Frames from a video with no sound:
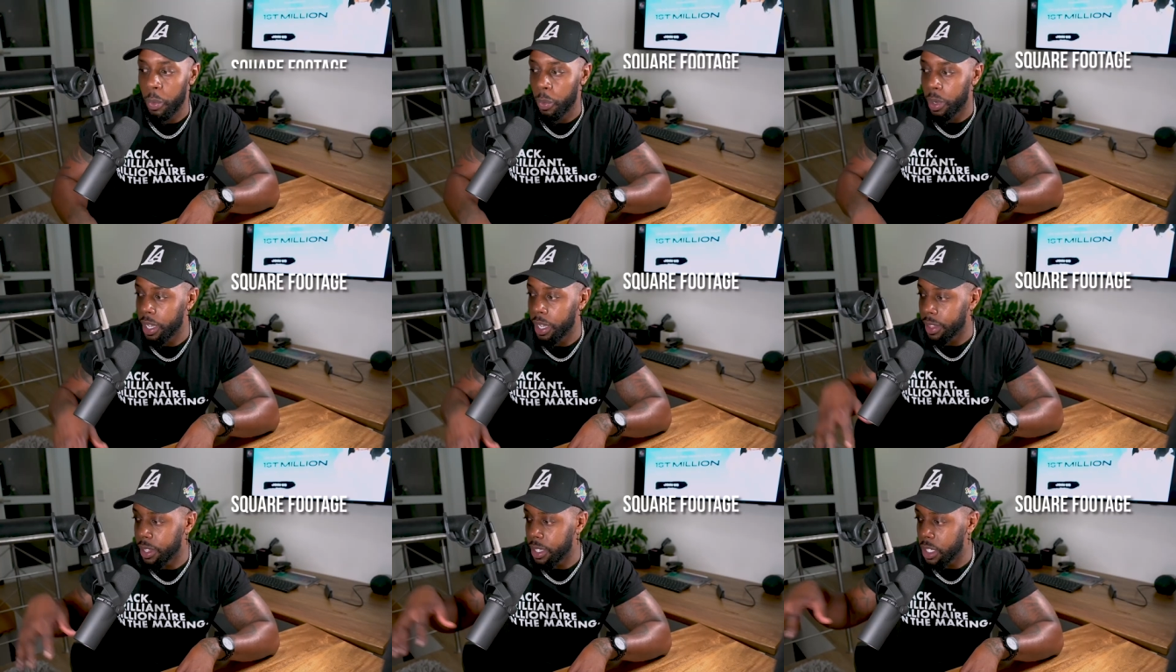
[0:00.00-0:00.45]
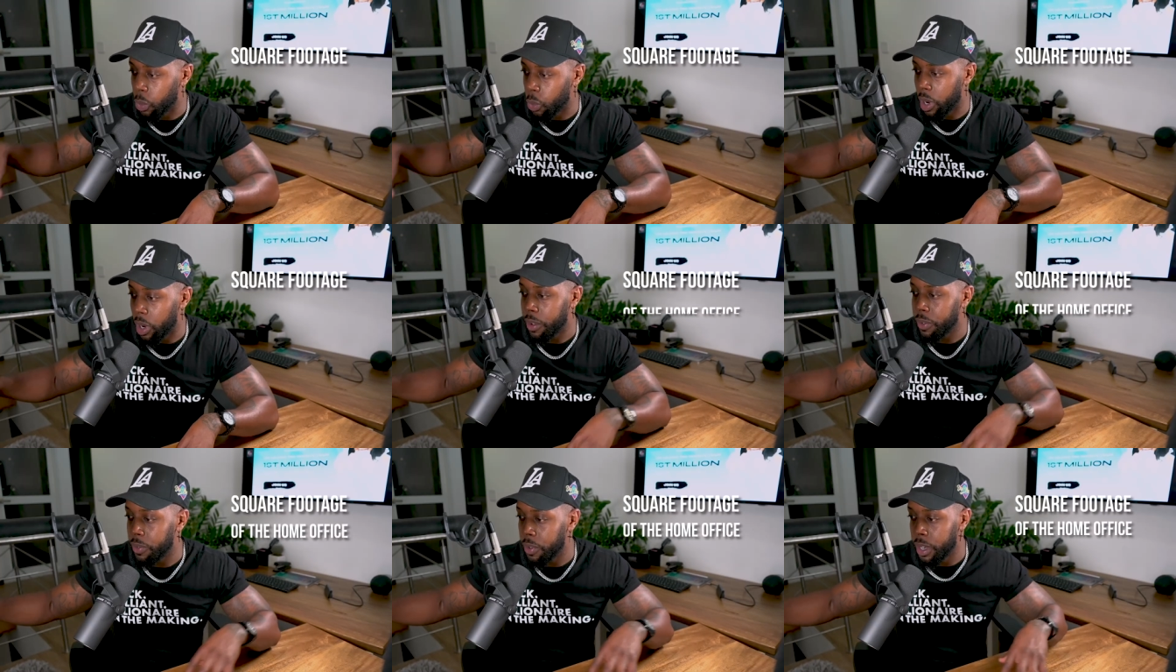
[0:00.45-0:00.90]
we wanna get the
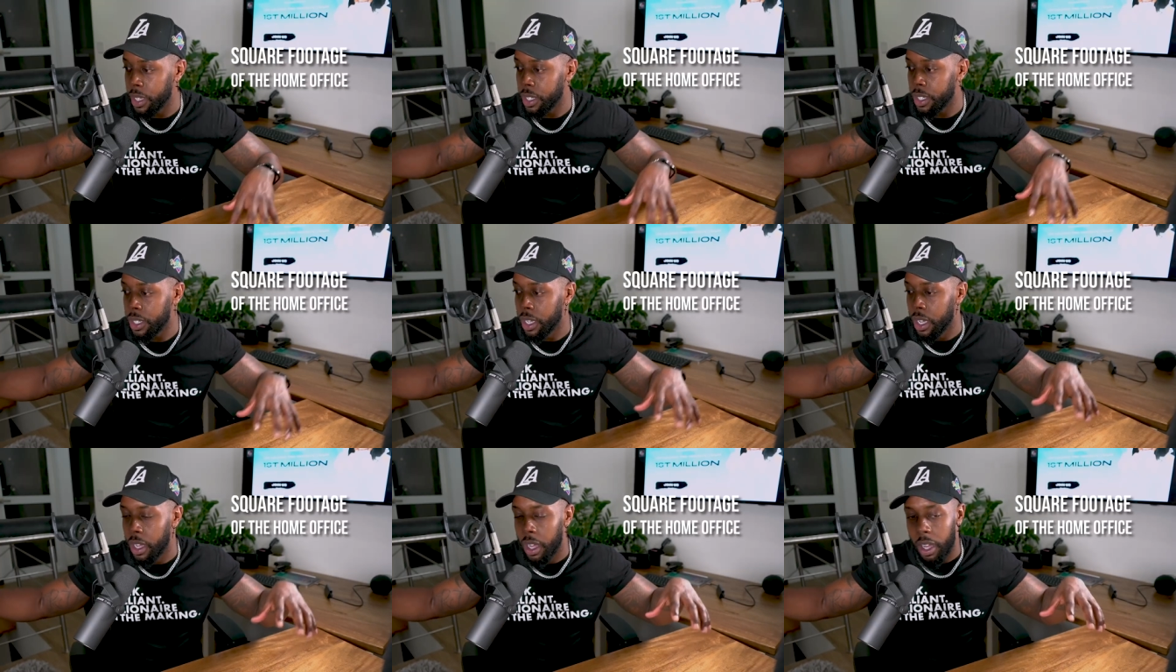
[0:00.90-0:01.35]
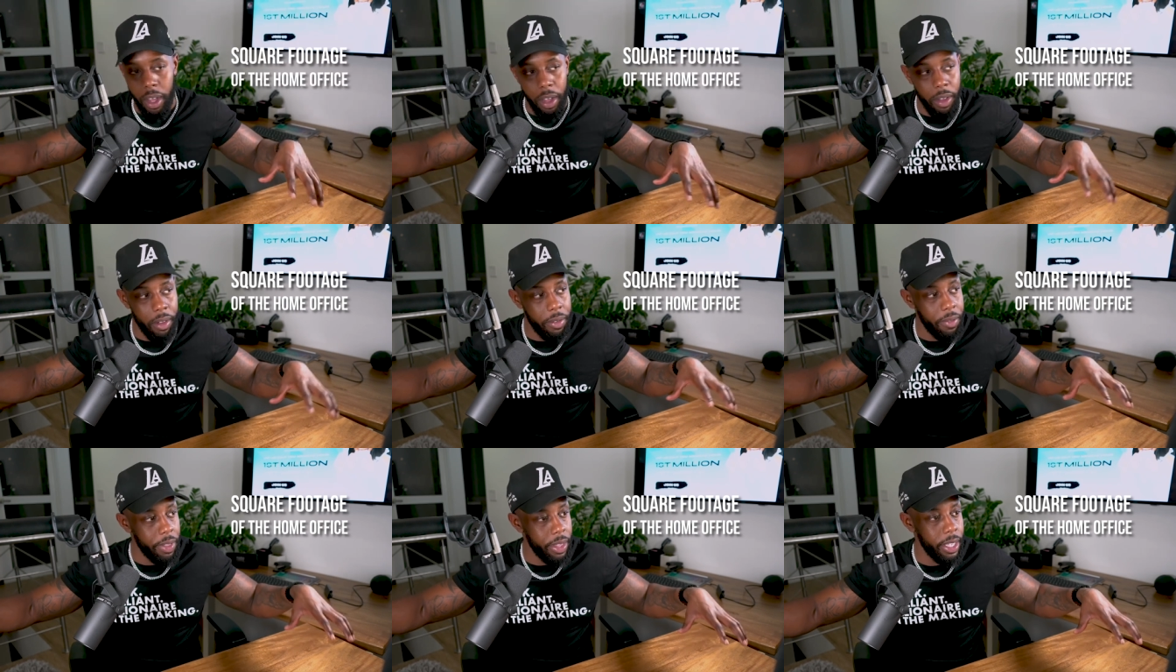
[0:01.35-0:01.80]
square footage
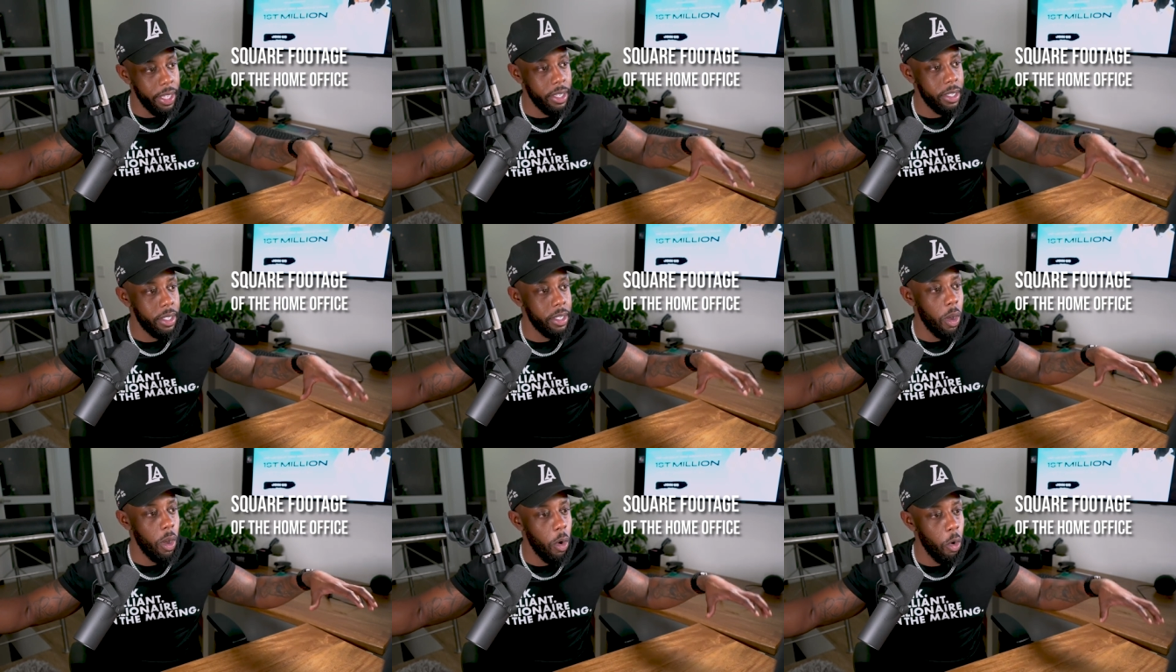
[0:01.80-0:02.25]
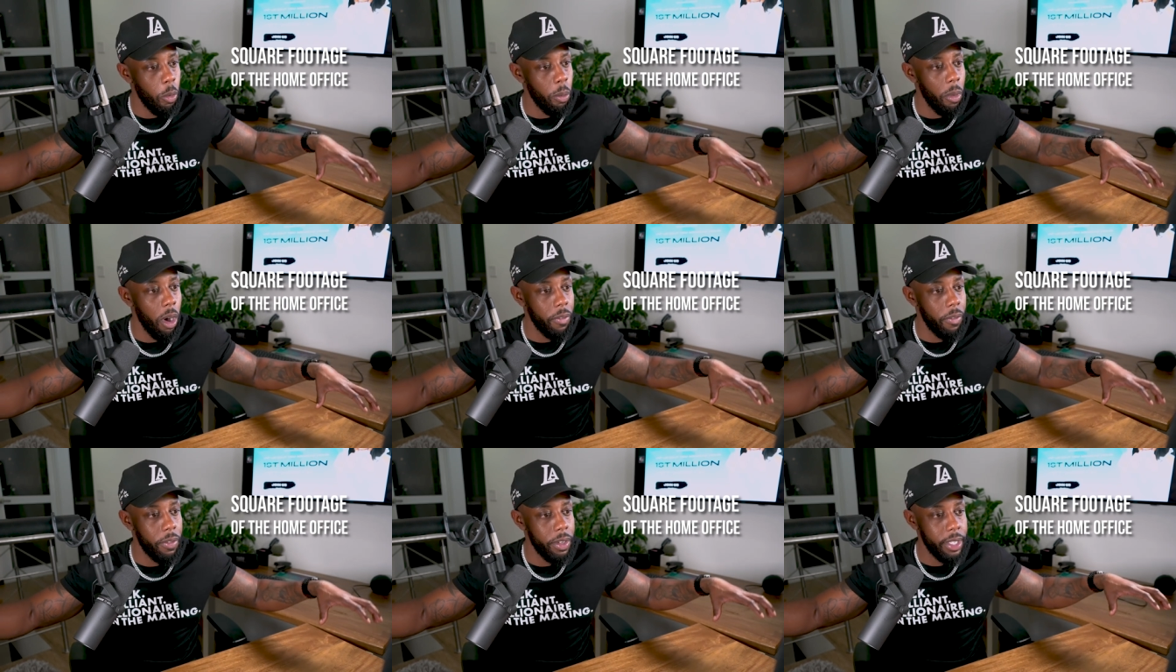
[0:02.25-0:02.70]
of this home
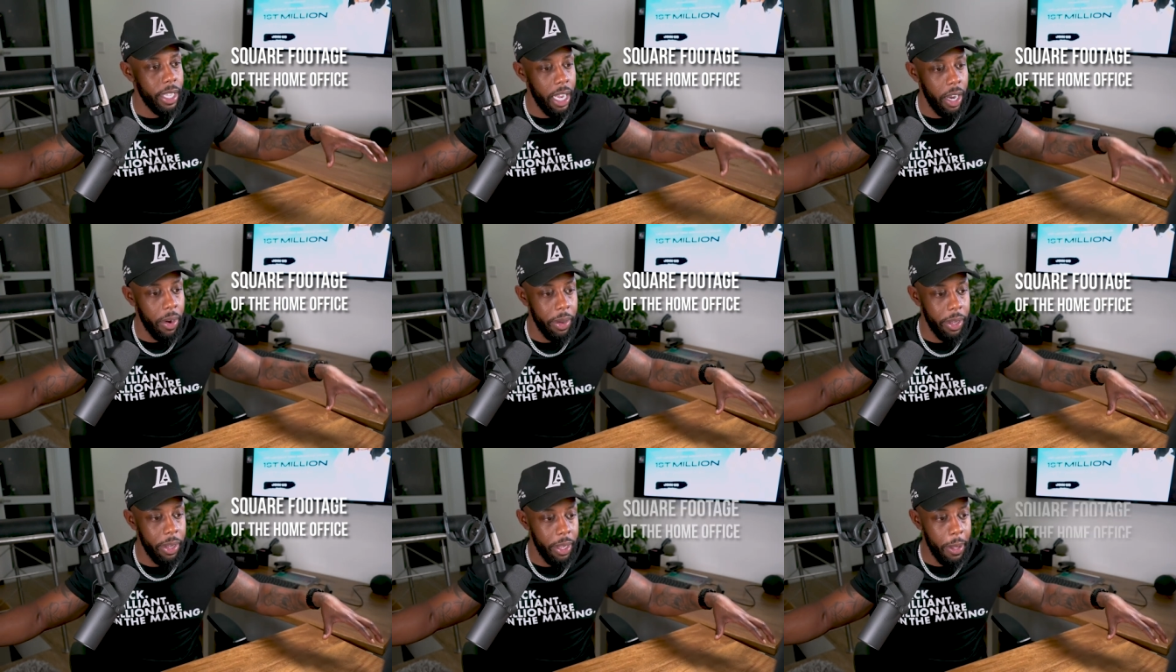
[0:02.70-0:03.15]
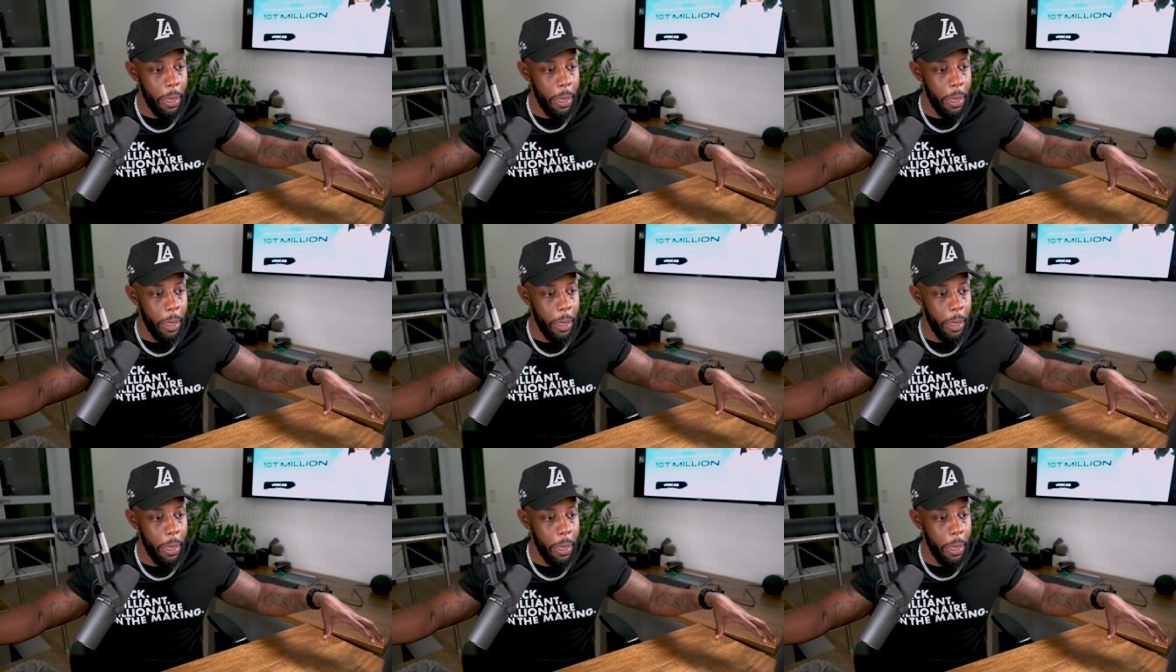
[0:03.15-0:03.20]
office area.